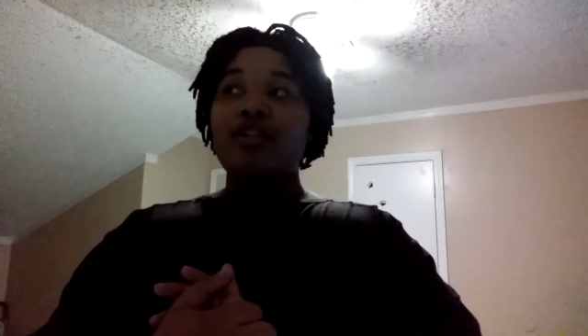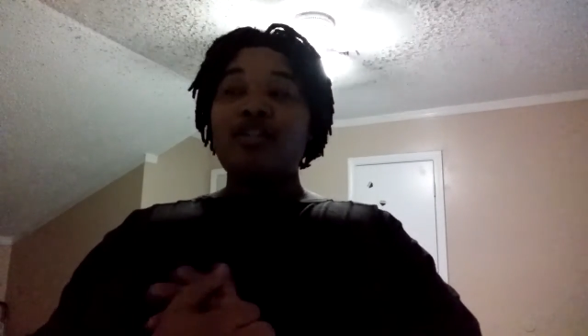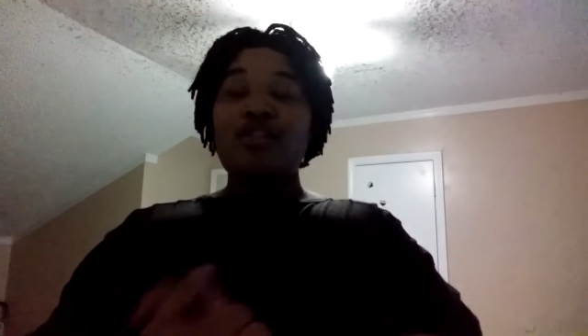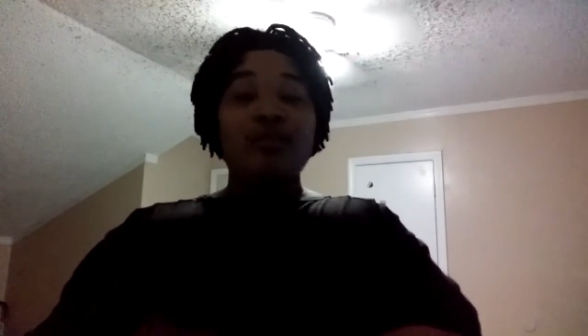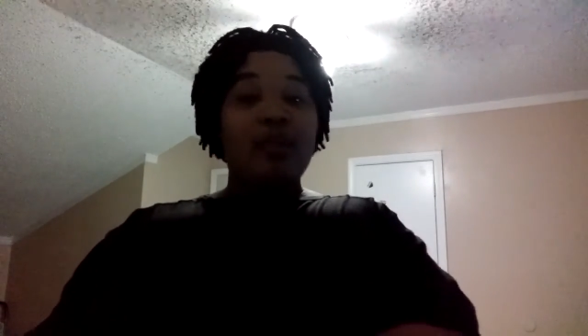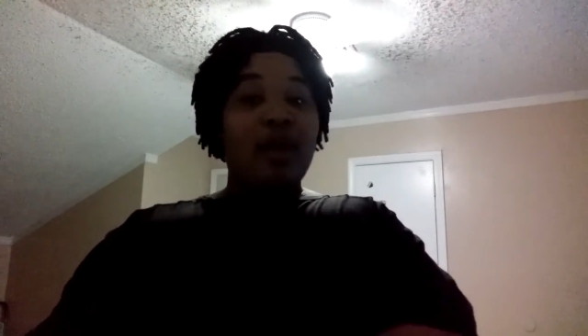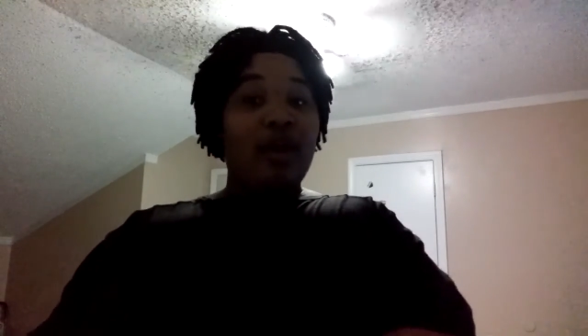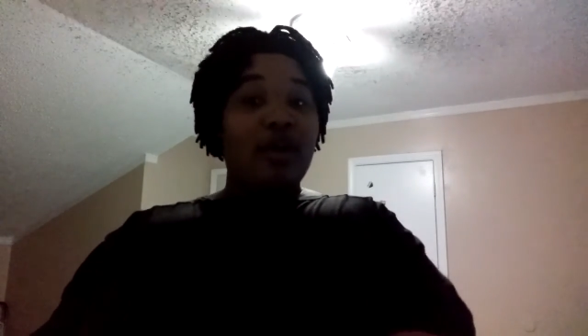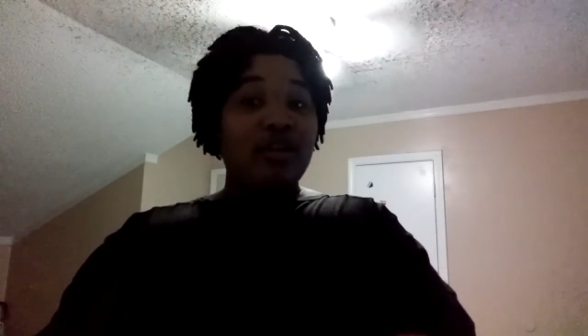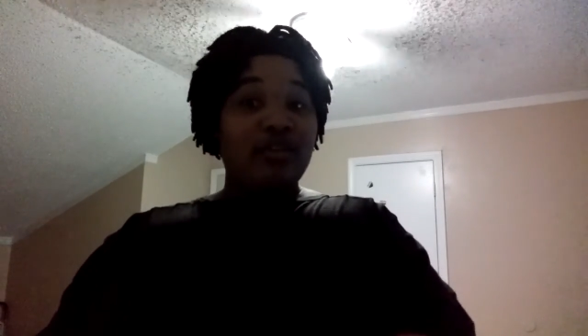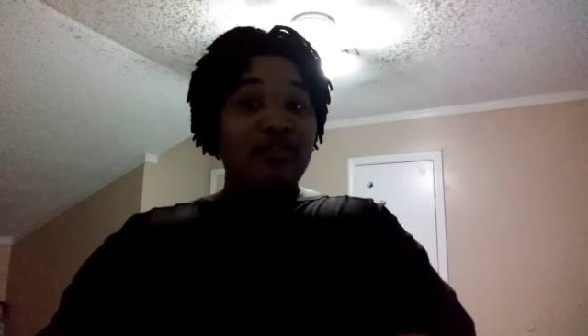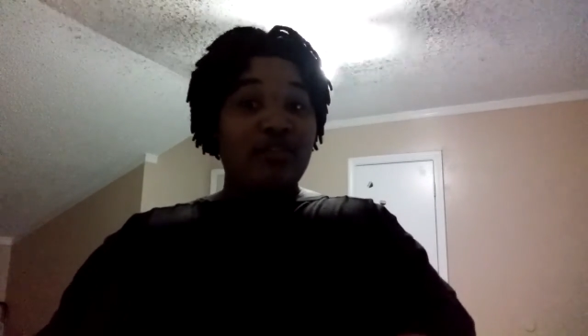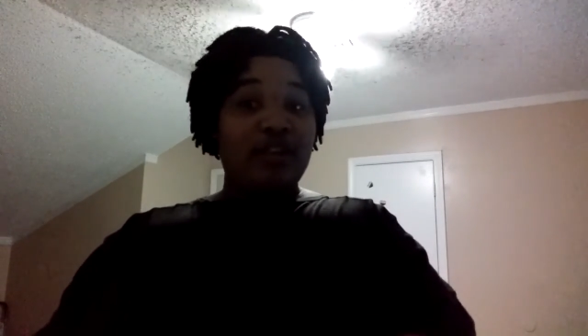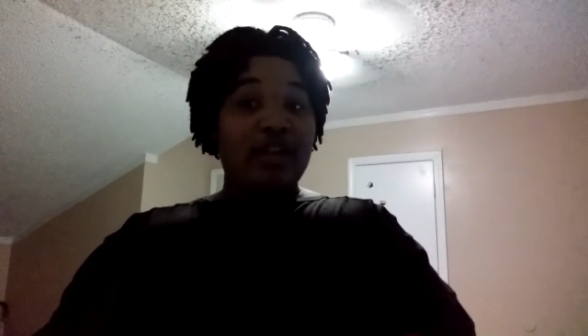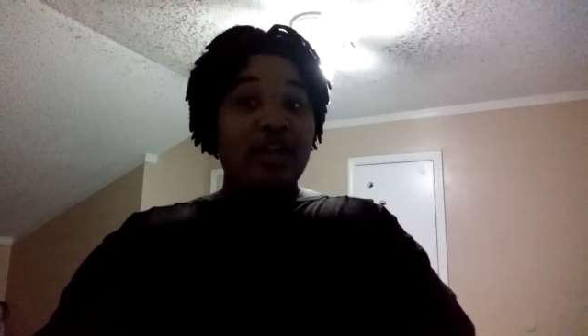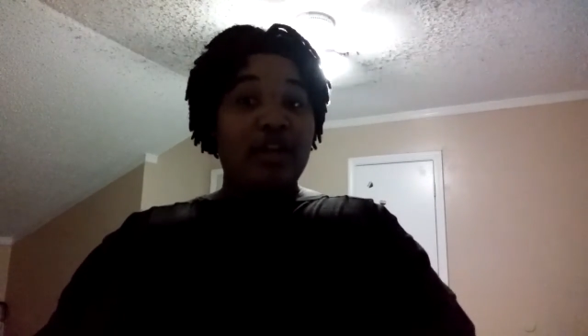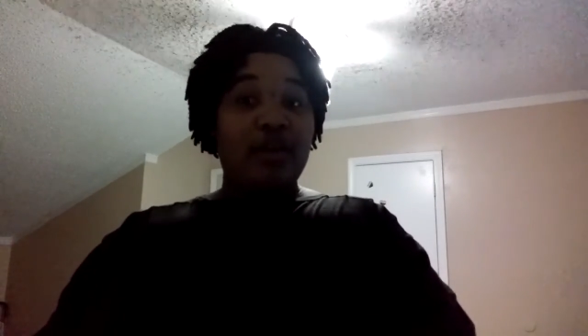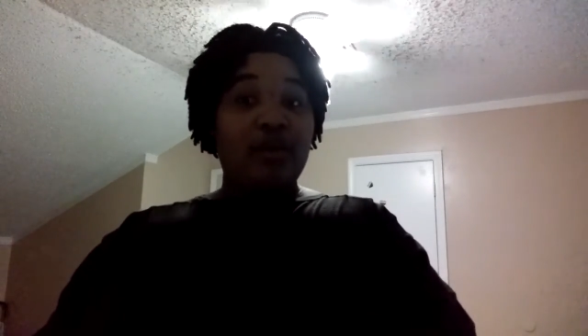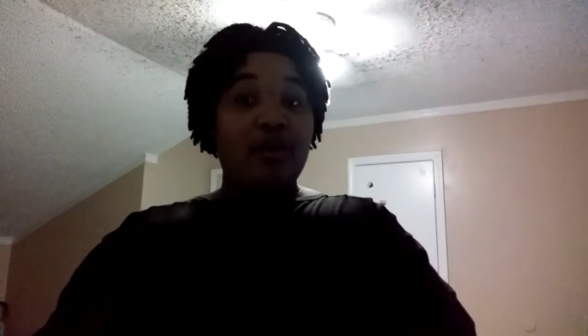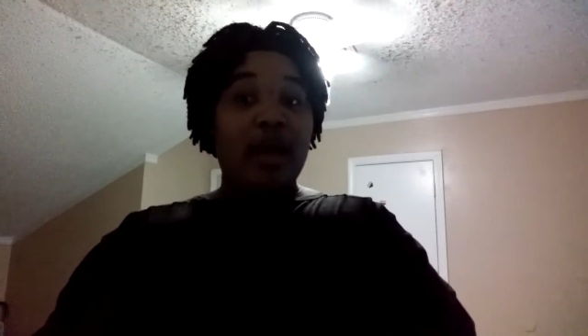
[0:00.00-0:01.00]
tomorrow's
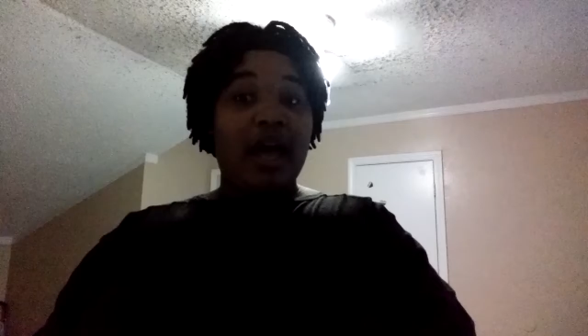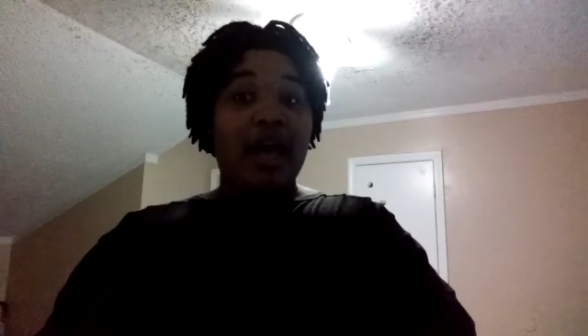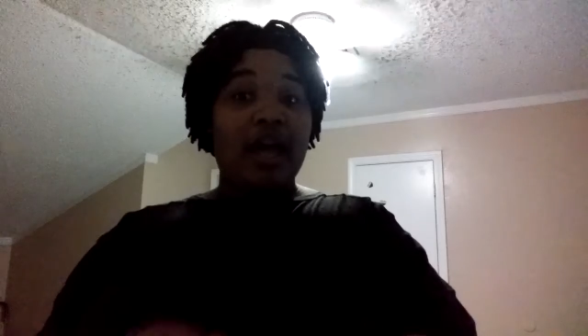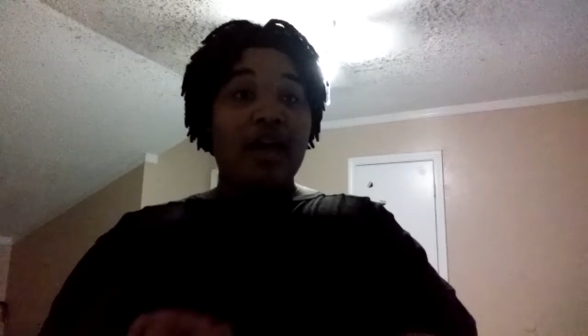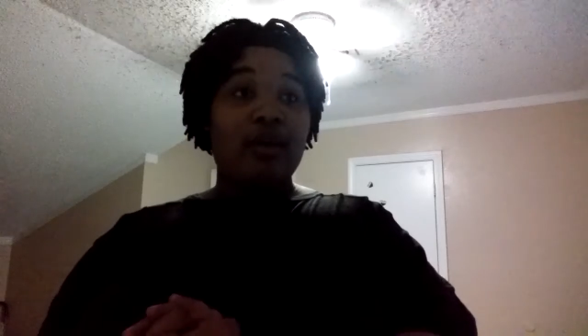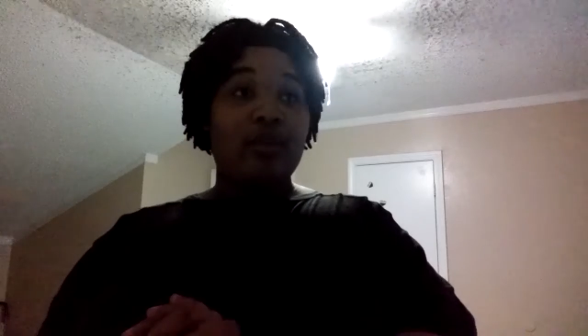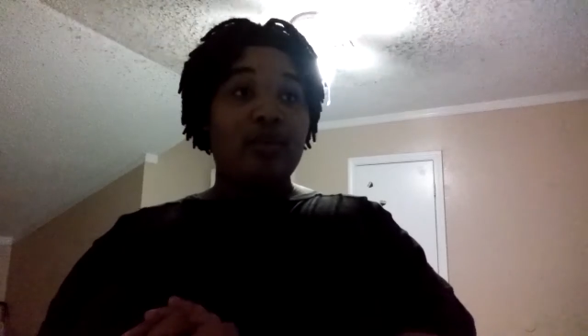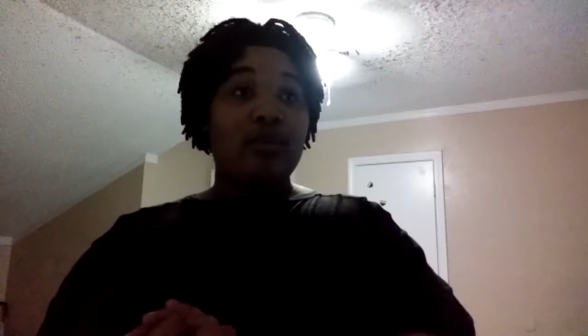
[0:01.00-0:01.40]
video I